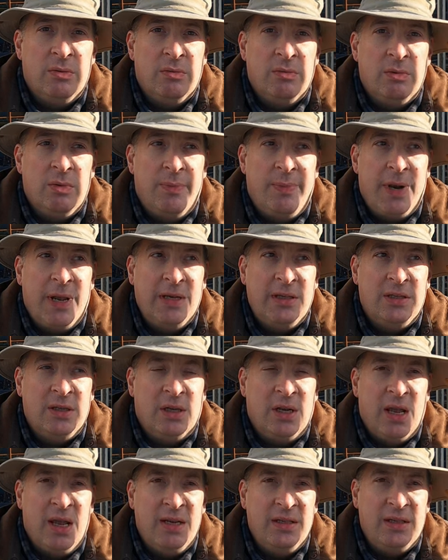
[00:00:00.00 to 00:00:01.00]
replace
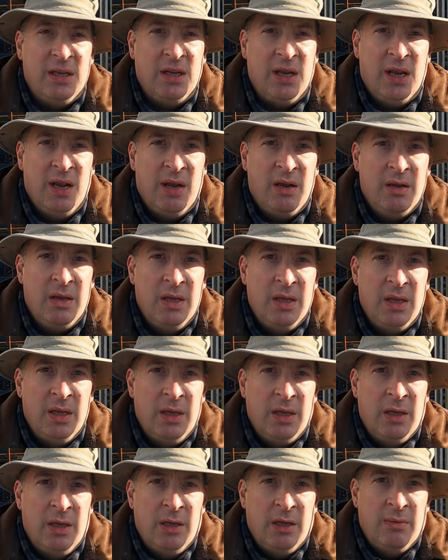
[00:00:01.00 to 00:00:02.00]
the glazing here,
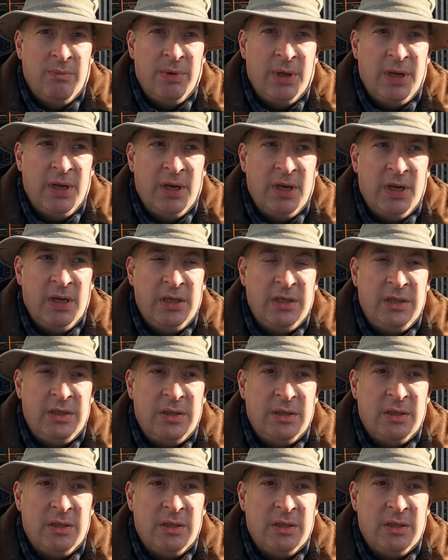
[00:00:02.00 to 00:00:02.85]
but it